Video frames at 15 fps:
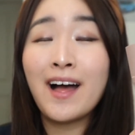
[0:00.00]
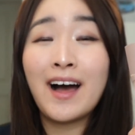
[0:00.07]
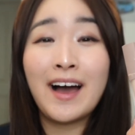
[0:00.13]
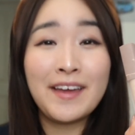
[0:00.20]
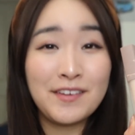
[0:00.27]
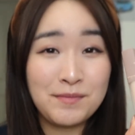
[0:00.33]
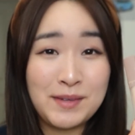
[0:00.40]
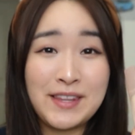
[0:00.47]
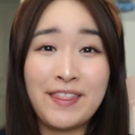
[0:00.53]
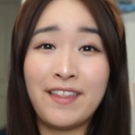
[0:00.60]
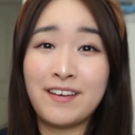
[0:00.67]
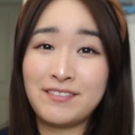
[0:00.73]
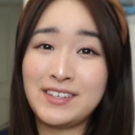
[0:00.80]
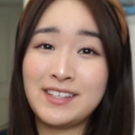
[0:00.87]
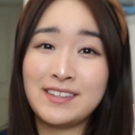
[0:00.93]
I have been
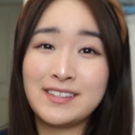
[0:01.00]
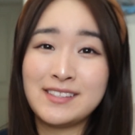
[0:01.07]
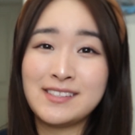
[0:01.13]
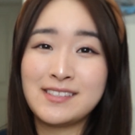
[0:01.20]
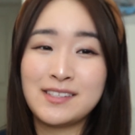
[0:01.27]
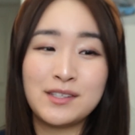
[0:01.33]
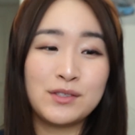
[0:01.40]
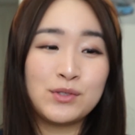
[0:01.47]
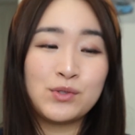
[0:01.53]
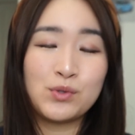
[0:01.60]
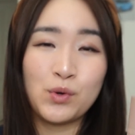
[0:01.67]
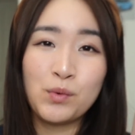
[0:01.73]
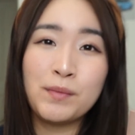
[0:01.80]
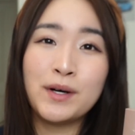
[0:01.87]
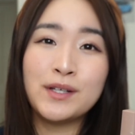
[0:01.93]
loving this
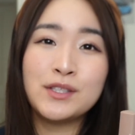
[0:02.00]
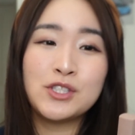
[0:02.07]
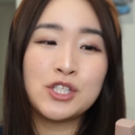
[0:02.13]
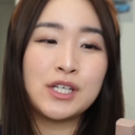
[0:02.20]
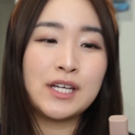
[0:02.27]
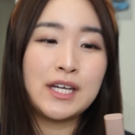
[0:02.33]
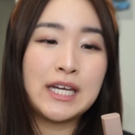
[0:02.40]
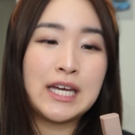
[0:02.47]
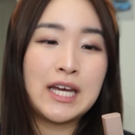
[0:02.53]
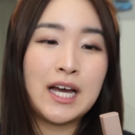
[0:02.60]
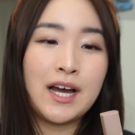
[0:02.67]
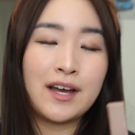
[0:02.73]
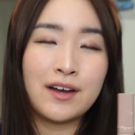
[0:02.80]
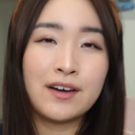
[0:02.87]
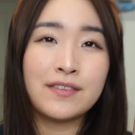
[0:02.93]
so much.
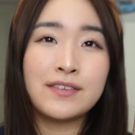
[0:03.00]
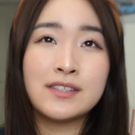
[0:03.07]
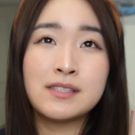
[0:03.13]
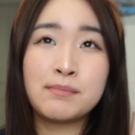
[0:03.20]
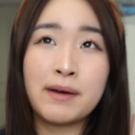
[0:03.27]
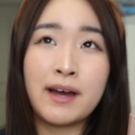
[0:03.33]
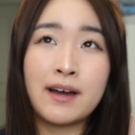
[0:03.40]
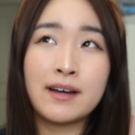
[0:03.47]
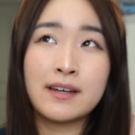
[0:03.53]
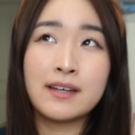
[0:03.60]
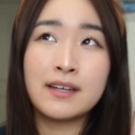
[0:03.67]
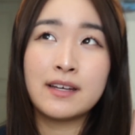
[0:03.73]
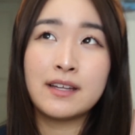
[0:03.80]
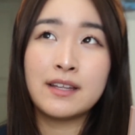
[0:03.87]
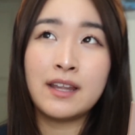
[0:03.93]
I got this
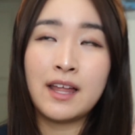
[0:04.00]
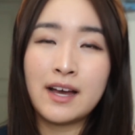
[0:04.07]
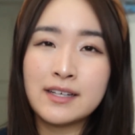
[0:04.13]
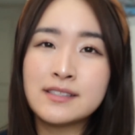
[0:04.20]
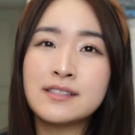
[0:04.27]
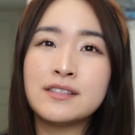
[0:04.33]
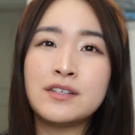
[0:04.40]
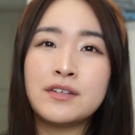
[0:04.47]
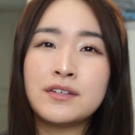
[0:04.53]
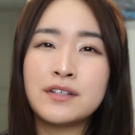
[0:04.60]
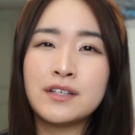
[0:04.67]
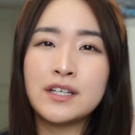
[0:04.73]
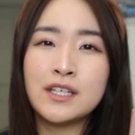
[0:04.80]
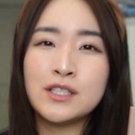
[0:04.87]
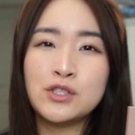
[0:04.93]
back last
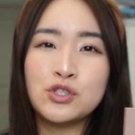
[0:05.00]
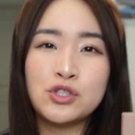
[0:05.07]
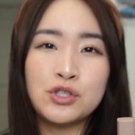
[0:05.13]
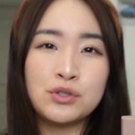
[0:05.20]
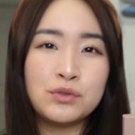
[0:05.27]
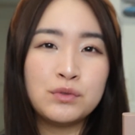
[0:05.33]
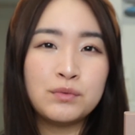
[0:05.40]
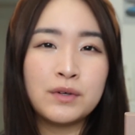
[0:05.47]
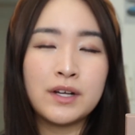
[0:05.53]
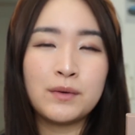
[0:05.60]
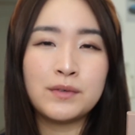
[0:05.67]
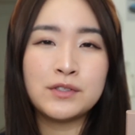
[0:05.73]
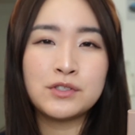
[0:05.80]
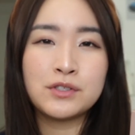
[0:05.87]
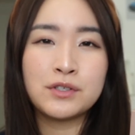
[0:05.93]
year in June when I
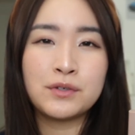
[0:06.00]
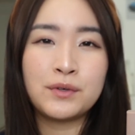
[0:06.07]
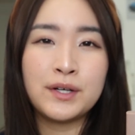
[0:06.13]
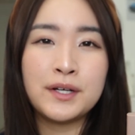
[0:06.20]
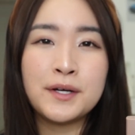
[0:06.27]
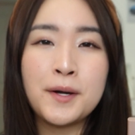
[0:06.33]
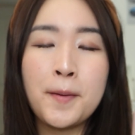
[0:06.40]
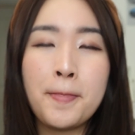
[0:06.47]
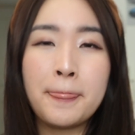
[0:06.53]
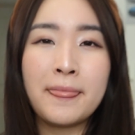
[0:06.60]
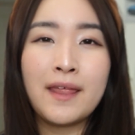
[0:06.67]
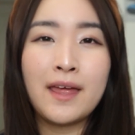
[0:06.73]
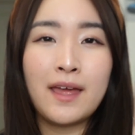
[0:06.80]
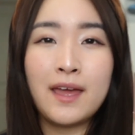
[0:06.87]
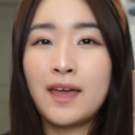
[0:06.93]
went to Korea,
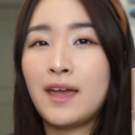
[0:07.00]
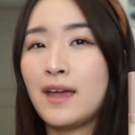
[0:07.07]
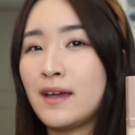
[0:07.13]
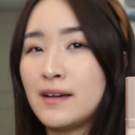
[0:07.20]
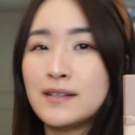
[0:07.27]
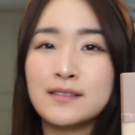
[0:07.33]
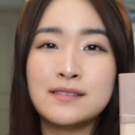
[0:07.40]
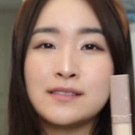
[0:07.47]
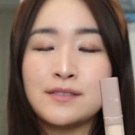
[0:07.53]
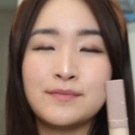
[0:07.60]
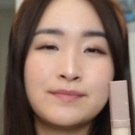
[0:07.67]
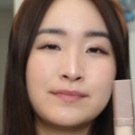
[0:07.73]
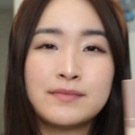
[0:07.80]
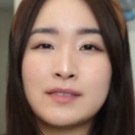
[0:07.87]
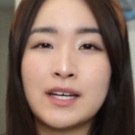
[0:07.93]
and
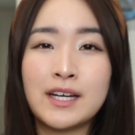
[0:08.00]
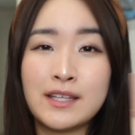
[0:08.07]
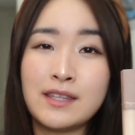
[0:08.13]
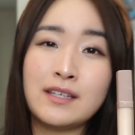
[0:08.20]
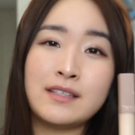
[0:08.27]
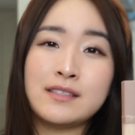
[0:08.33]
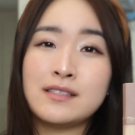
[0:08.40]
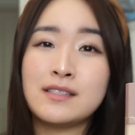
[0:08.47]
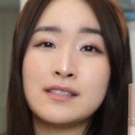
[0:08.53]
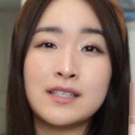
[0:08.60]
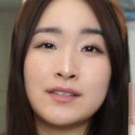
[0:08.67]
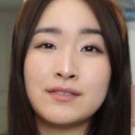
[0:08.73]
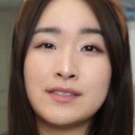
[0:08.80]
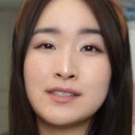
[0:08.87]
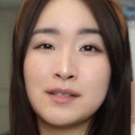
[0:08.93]
I think this is
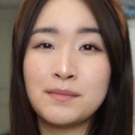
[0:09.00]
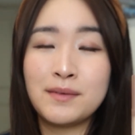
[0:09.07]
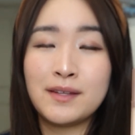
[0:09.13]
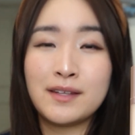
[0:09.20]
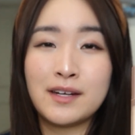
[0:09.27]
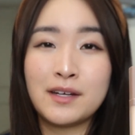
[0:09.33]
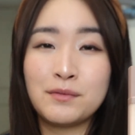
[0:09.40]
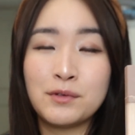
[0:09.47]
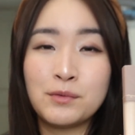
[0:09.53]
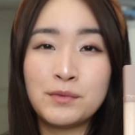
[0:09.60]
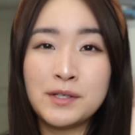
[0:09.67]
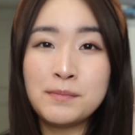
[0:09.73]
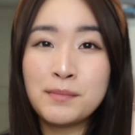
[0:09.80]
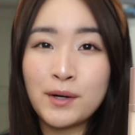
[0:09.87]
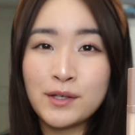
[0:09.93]
definitely something that I will
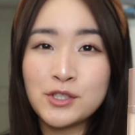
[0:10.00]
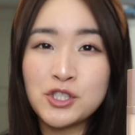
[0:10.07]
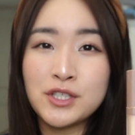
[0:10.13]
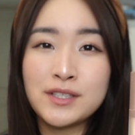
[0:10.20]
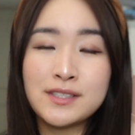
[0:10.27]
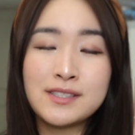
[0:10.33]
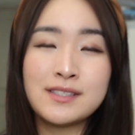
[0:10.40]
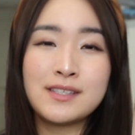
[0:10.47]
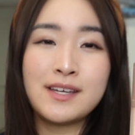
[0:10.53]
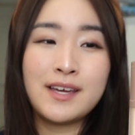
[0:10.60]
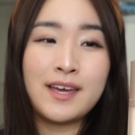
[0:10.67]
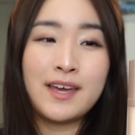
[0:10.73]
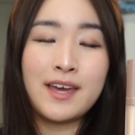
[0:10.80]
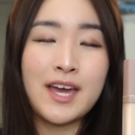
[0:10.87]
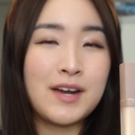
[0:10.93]
repurchase
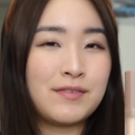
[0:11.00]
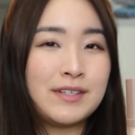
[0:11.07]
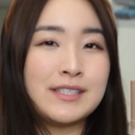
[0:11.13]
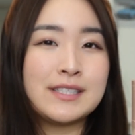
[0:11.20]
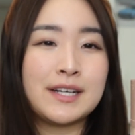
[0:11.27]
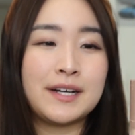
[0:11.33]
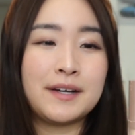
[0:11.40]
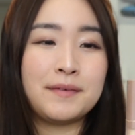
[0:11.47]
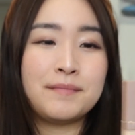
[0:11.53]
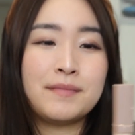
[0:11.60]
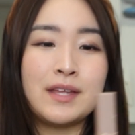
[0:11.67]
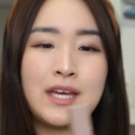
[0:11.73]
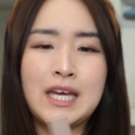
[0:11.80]
every time.